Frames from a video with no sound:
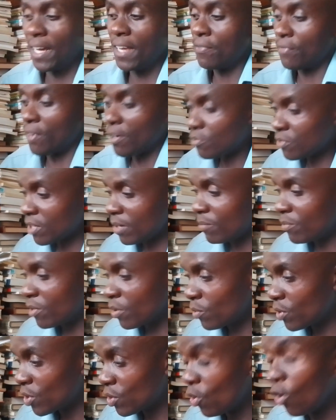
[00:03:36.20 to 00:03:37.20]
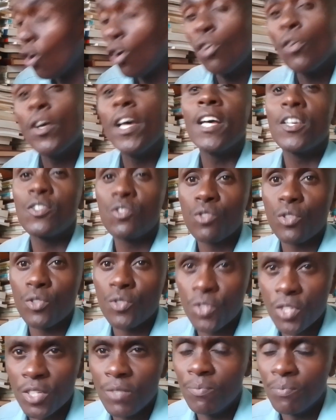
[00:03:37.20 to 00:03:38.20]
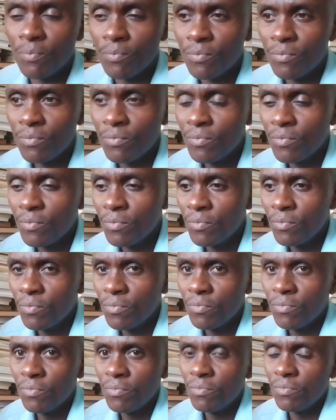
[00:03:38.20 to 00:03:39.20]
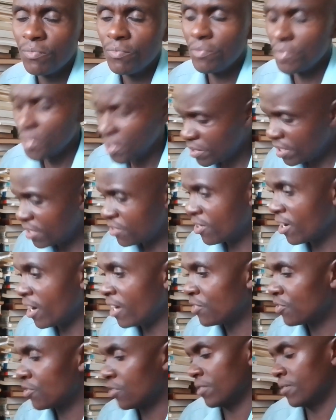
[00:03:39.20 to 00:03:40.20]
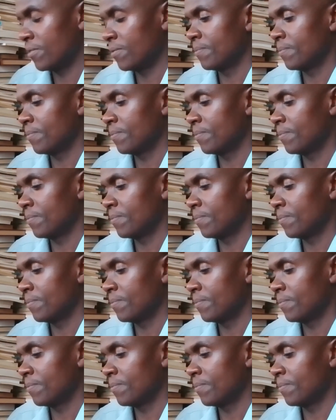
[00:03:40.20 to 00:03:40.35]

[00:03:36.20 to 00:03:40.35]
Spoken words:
I found something we call exorcism in the church.